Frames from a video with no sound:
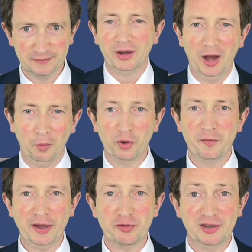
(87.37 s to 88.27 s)
One of my
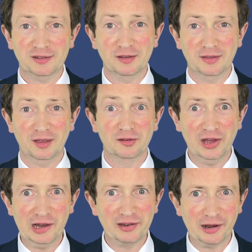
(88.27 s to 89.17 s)
critics at the
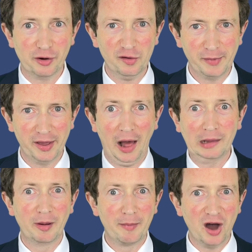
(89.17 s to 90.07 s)
Daily Telegraph, my
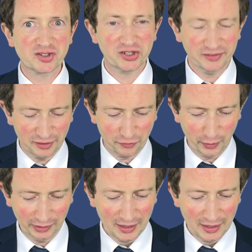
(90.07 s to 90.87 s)
alma mater, if you will,